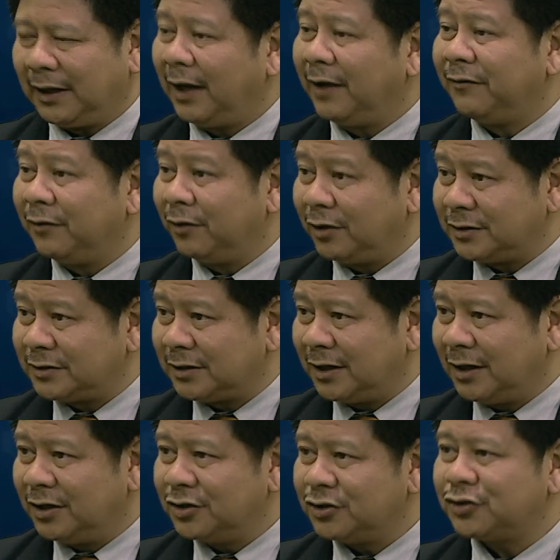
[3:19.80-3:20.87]
the have-nots,
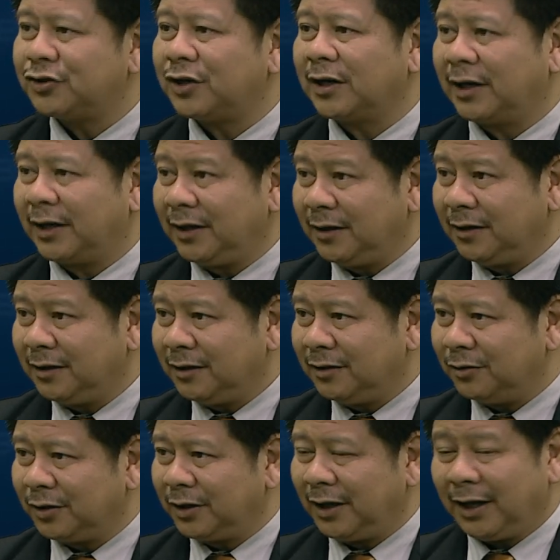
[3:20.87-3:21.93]
struggling.
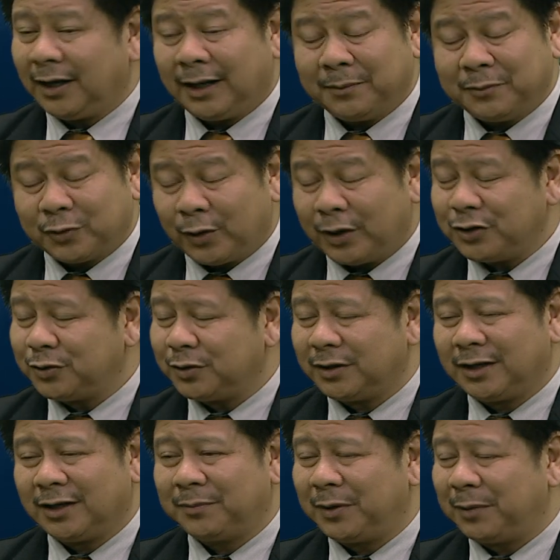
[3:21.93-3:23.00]
Okay, and I'm quite
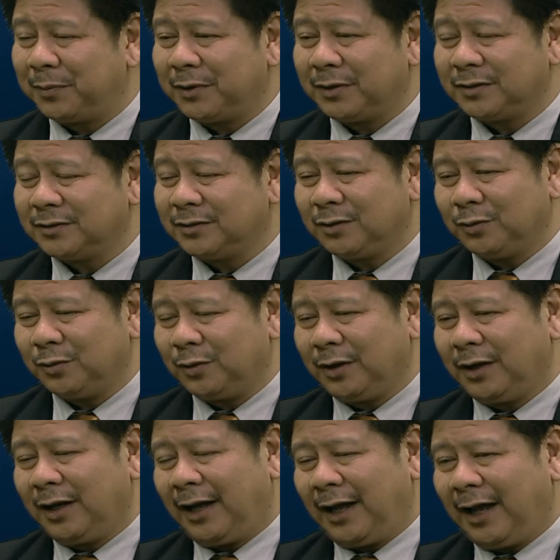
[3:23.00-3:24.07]
sure there are people
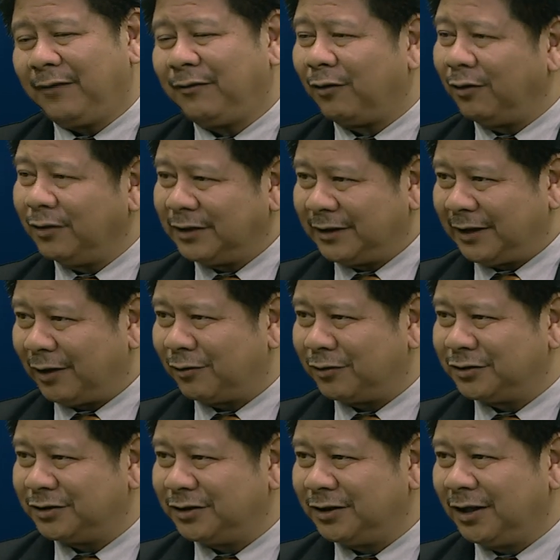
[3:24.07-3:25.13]
who have all the
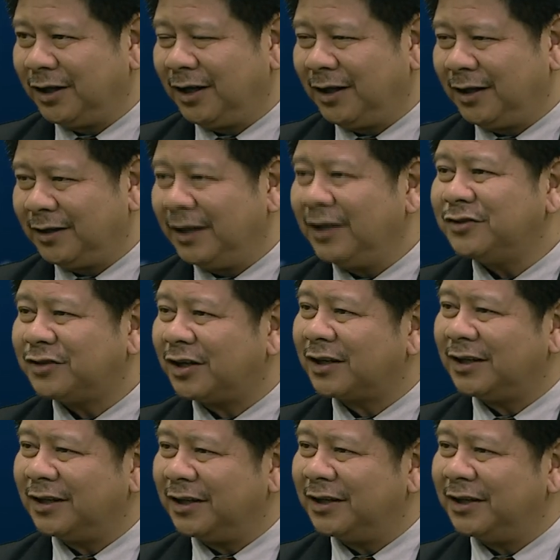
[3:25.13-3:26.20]
technology, they
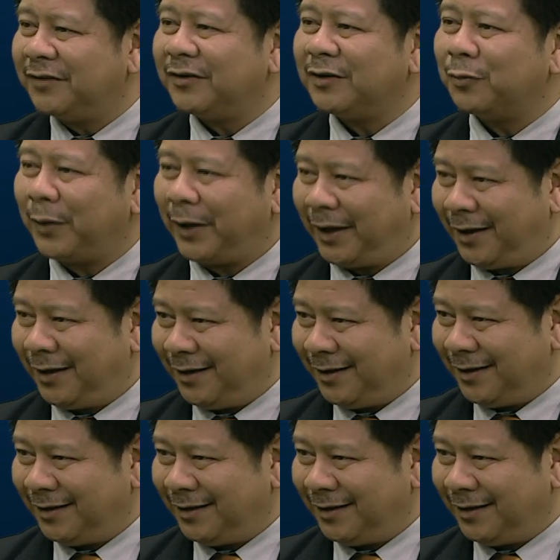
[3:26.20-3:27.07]
struggle in a different way.